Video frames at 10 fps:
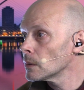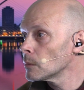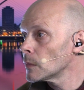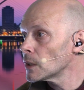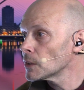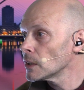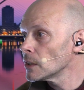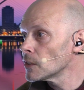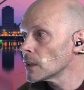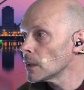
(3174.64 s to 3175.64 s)
Martin
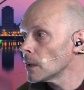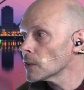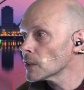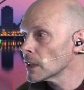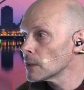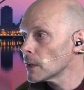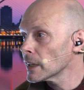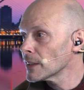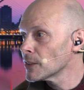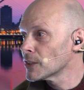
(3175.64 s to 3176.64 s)
is still asking if I
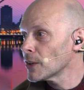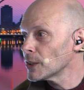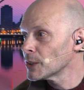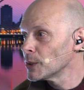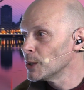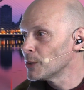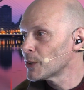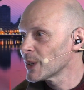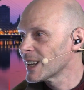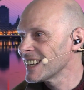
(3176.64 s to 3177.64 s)
can start all
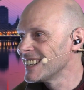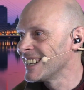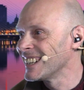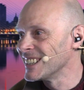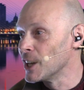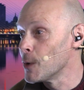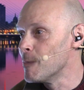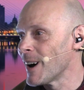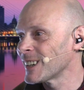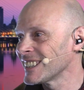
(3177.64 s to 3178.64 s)
over again. No,
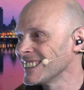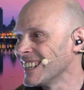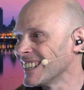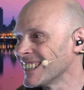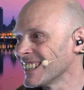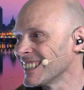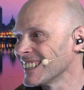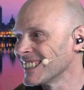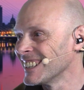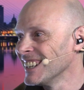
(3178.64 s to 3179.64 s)
Martin.
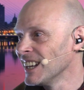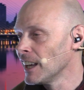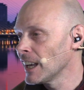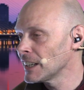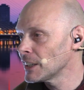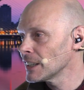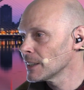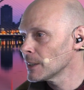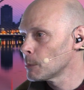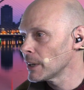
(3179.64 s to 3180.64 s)
And I
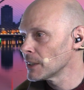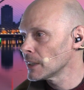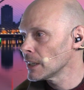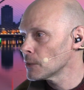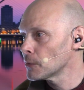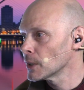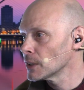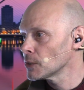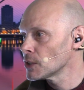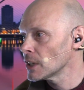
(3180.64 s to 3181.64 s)

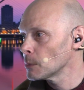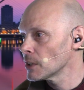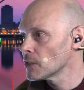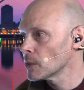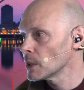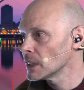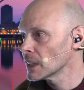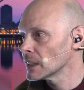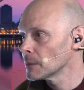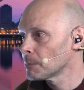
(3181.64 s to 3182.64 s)
forgot to share my screen
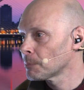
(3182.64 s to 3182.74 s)
again.